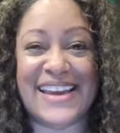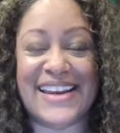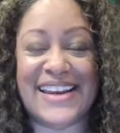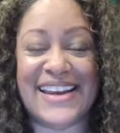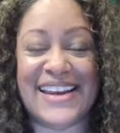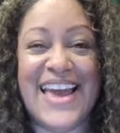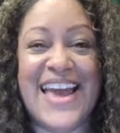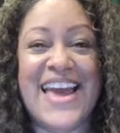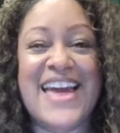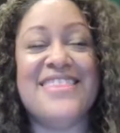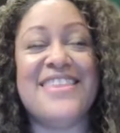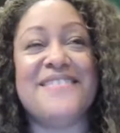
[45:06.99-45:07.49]

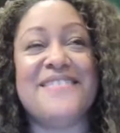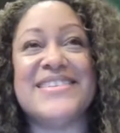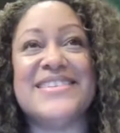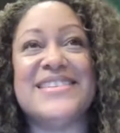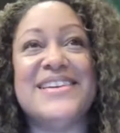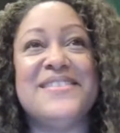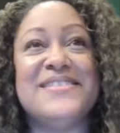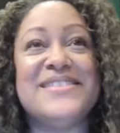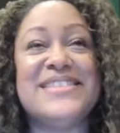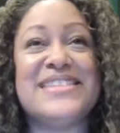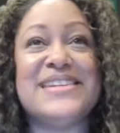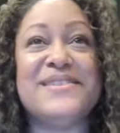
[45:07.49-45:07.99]
There was
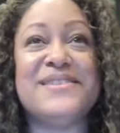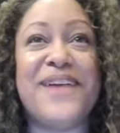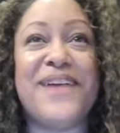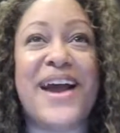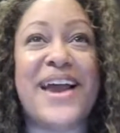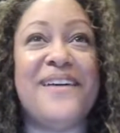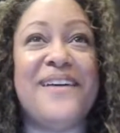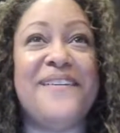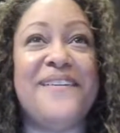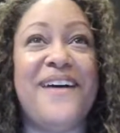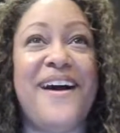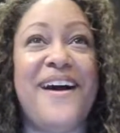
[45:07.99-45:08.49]
no
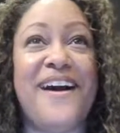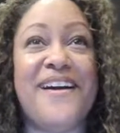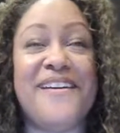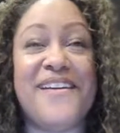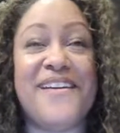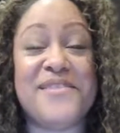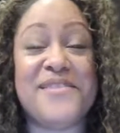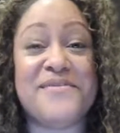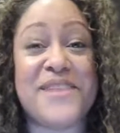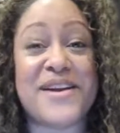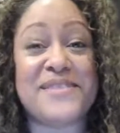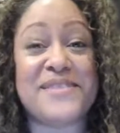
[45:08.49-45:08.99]

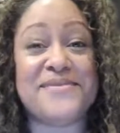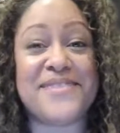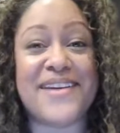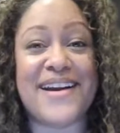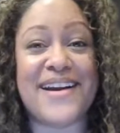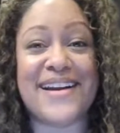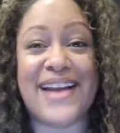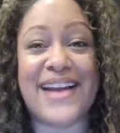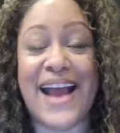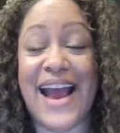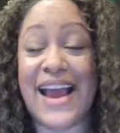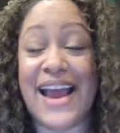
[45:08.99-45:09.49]
DYOR on my
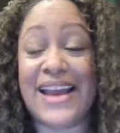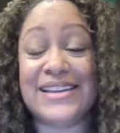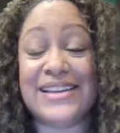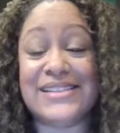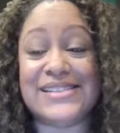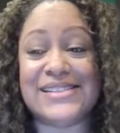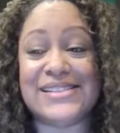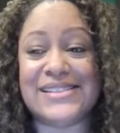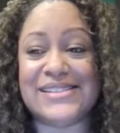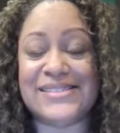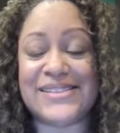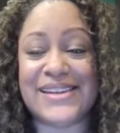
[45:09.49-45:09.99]
part. I
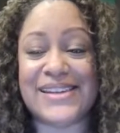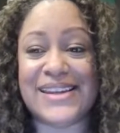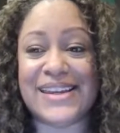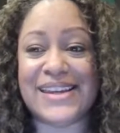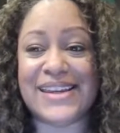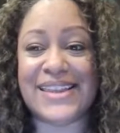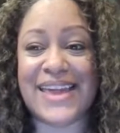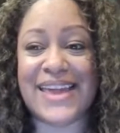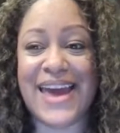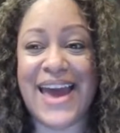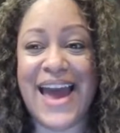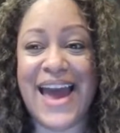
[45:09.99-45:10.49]
didn't do any
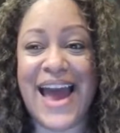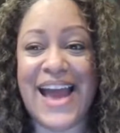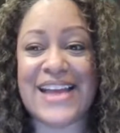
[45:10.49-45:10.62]
of that.